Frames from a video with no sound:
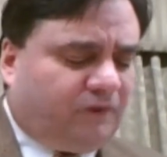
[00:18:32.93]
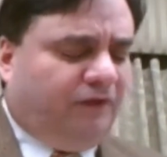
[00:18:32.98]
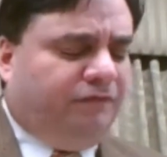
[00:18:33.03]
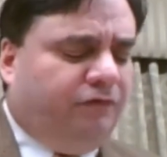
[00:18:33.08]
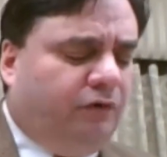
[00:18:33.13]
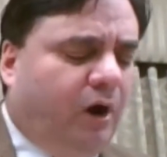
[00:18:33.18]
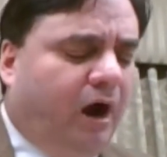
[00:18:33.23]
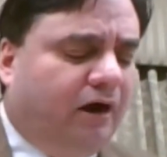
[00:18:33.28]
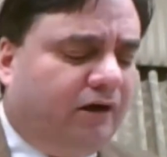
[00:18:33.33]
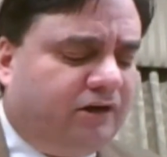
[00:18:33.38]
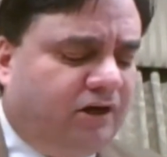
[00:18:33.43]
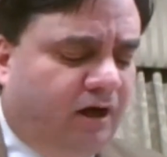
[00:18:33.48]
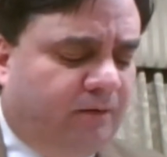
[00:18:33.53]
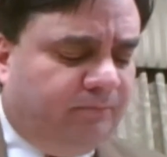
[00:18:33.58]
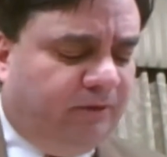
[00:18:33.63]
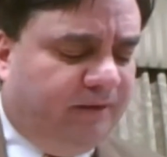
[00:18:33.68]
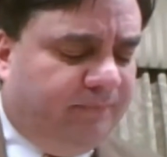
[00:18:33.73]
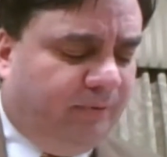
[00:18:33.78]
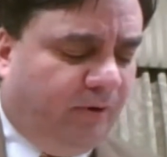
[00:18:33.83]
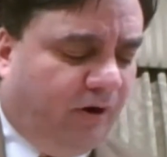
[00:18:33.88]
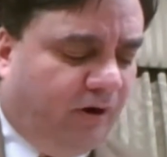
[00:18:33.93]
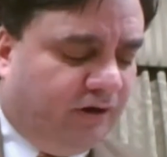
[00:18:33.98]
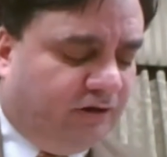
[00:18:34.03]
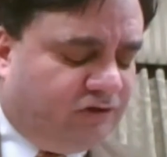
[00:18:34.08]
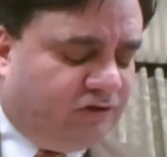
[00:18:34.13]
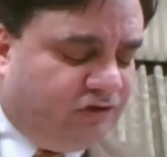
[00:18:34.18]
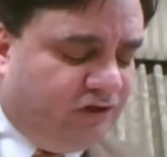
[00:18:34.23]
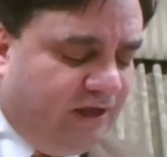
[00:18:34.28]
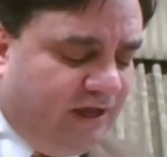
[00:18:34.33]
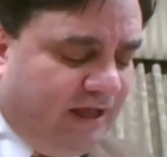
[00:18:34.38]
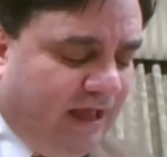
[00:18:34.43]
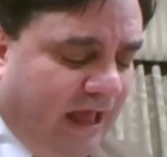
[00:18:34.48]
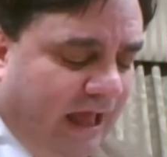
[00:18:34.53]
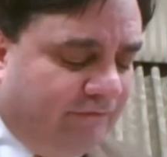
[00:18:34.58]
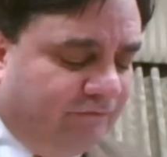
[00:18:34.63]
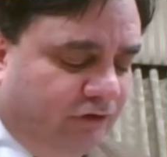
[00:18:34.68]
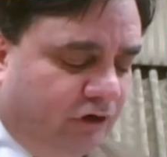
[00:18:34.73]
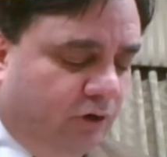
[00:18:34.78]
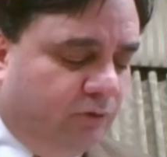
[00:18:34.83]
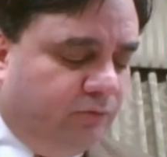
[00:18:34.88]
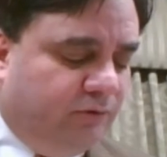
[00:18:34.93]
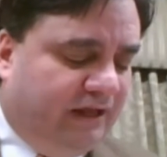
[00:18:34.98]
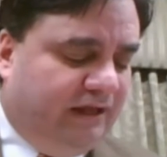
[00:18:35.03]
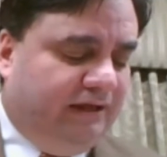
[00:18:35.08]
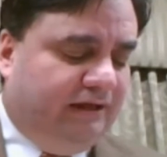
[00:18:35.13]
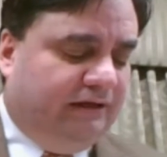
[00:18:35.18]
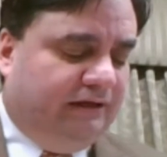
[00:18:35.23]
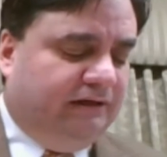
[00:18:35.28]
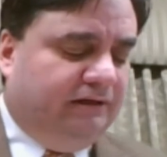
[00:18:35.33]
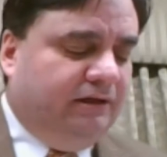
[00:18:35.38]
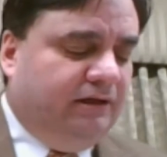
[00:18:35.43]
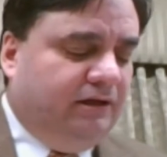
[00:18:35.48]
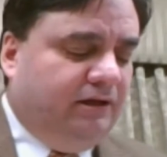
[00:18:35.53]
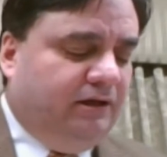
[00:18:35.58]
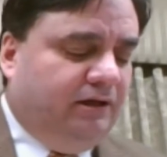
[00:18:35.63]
For our comely parts have no need,